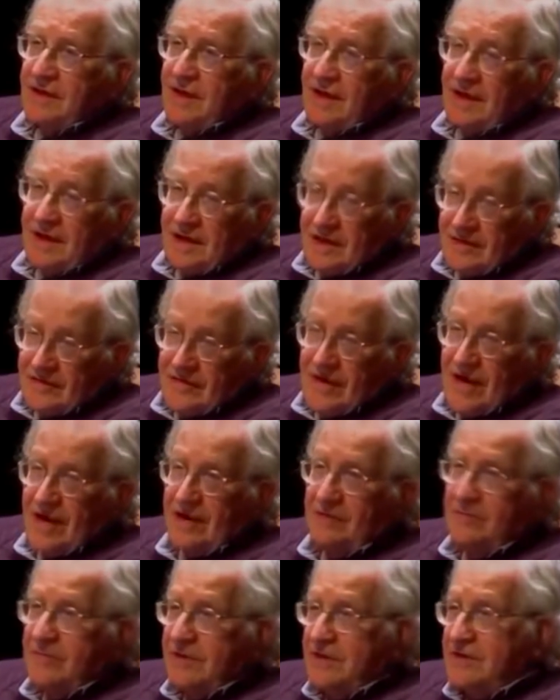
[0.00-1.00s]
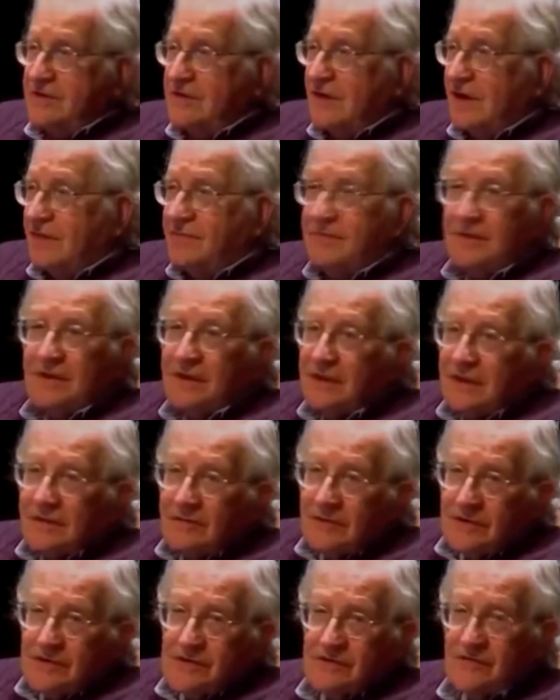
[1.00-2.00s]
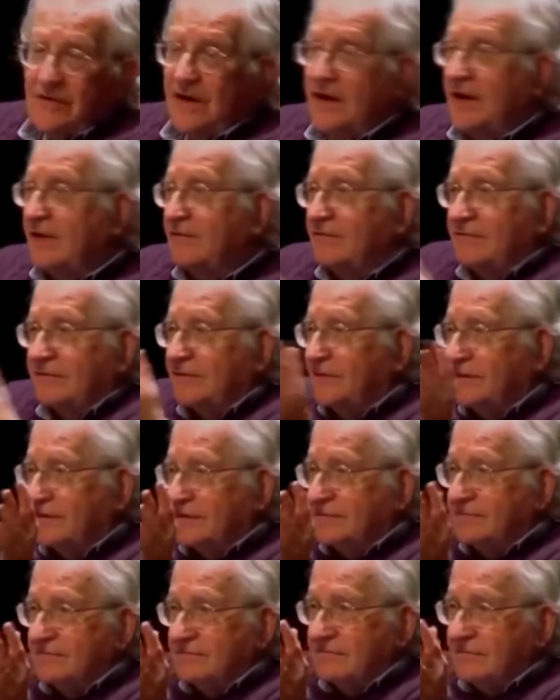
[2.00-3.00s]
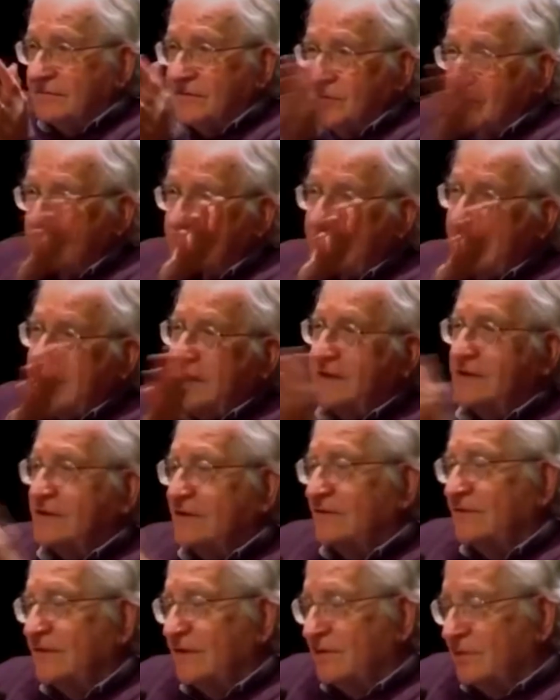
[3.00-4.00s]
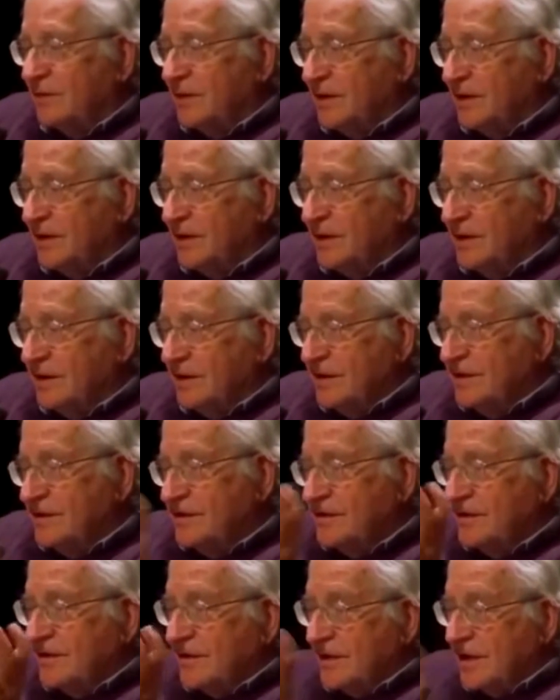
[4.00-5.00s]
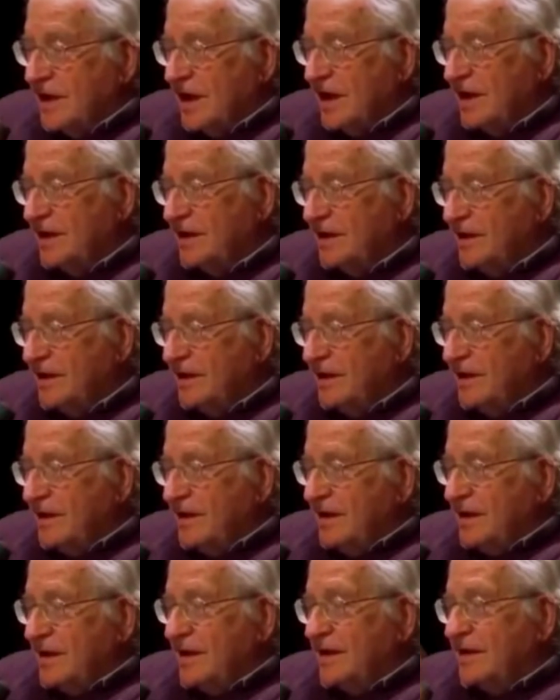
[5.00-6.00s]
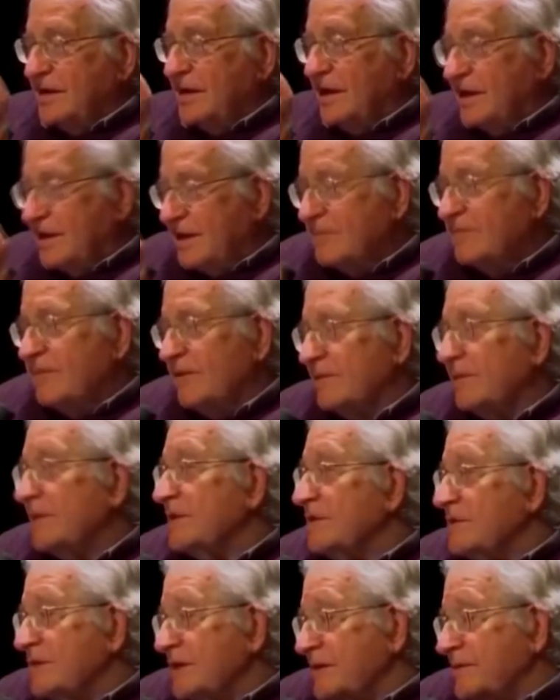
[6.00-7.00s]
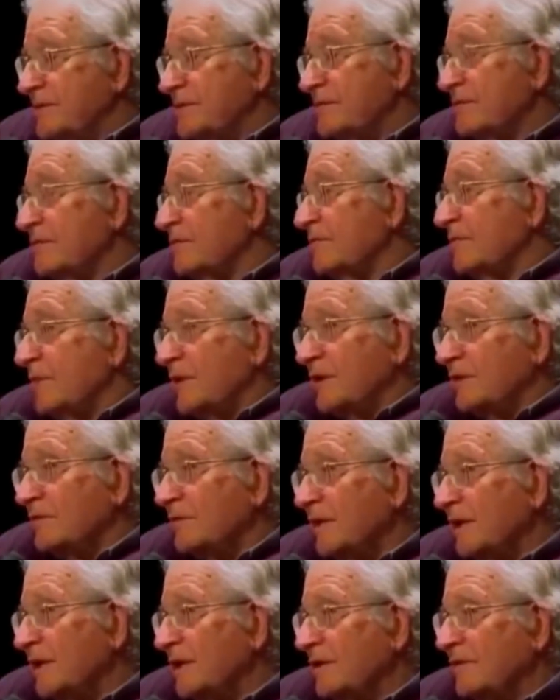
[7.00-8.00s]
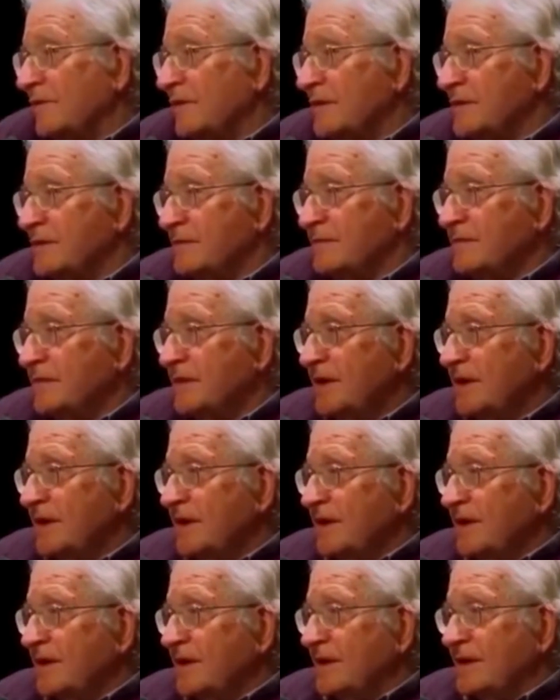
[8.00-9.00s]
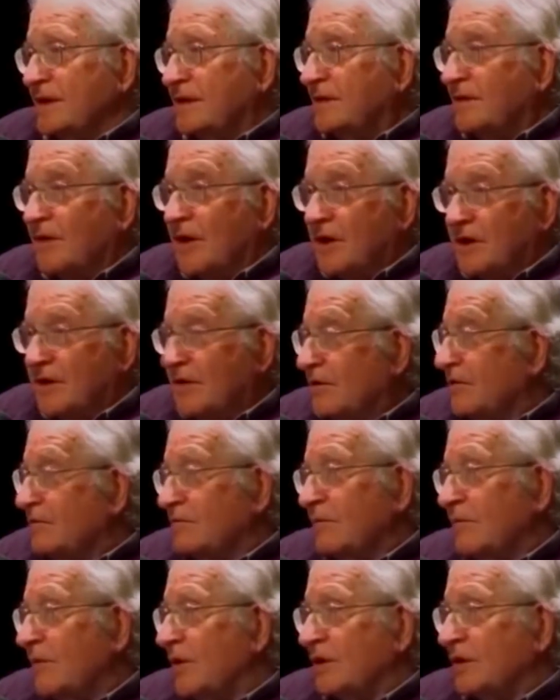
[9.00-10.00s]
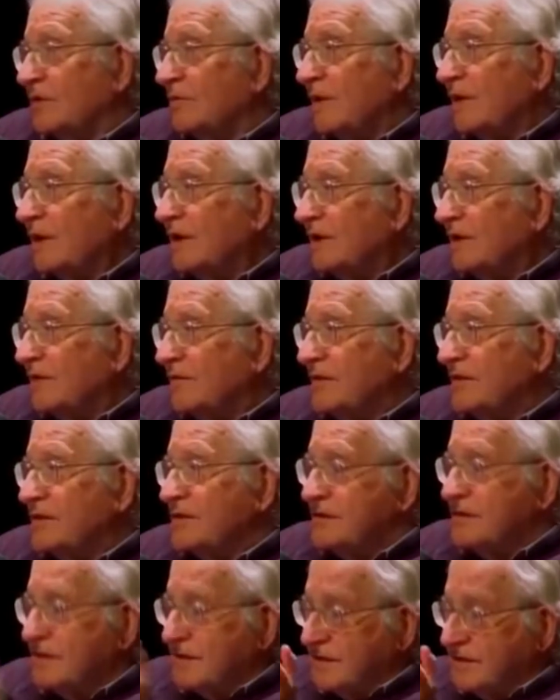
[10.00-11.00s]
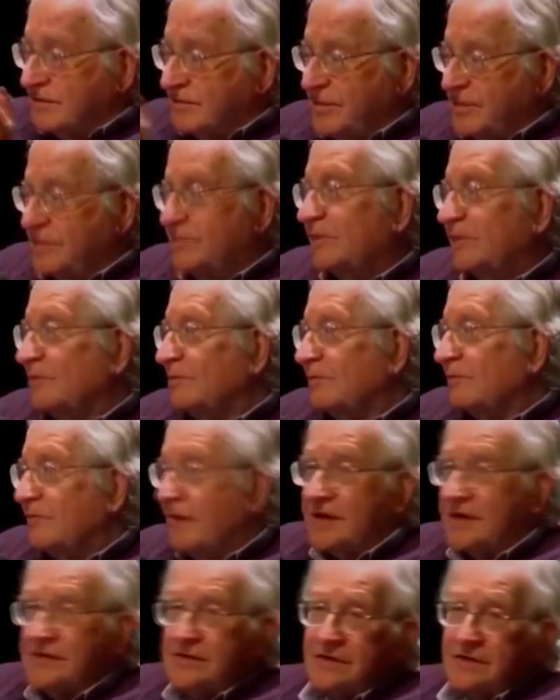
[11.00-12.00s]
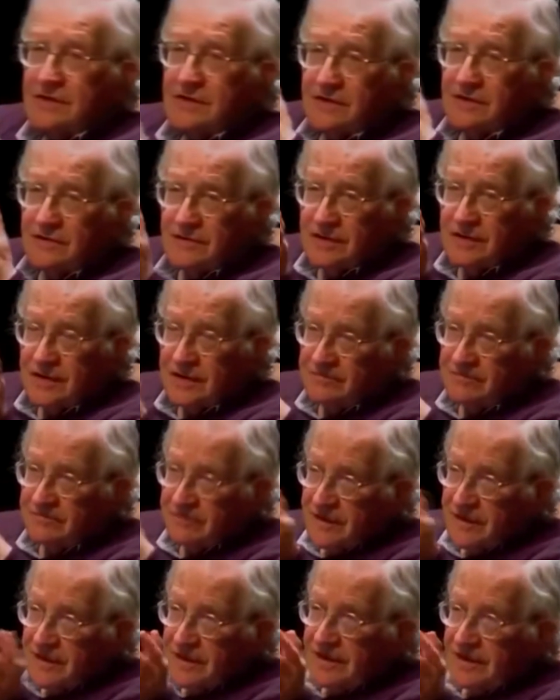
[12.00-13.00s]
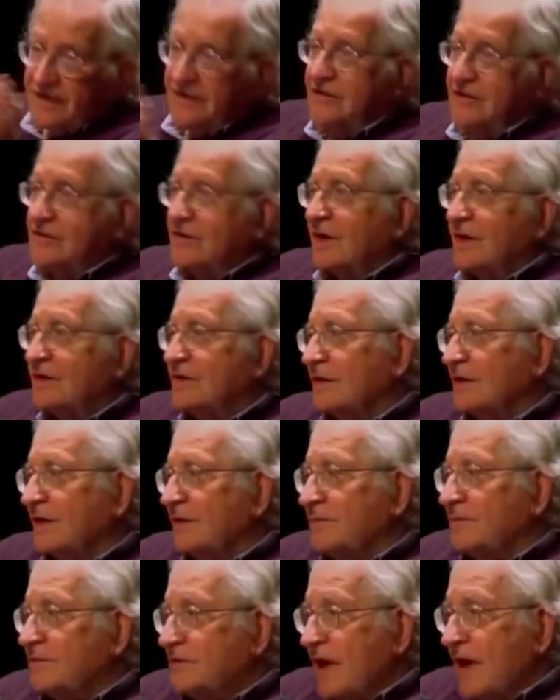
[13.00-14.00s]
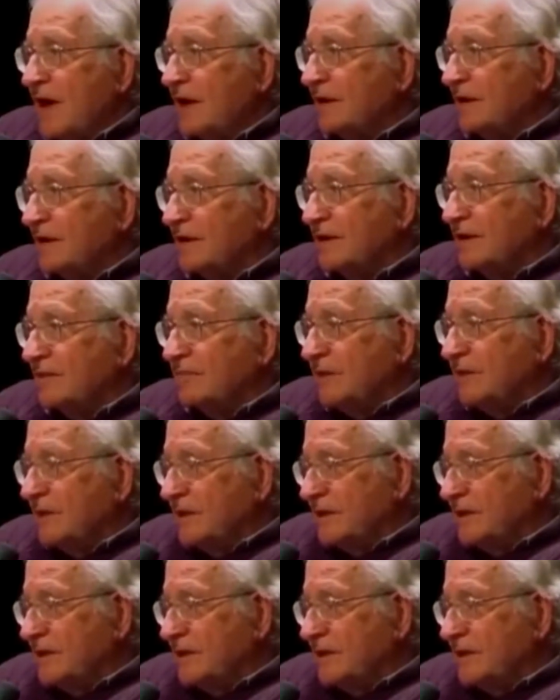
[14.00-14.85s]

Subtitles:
can in fact be a skeptic. They wouldn't survive for 2 minutes if they were, so they're not. And I think pretty much the same is true of moral relativism. There are no moral relativists. There are people who profess it. You can discuss it abstractly, but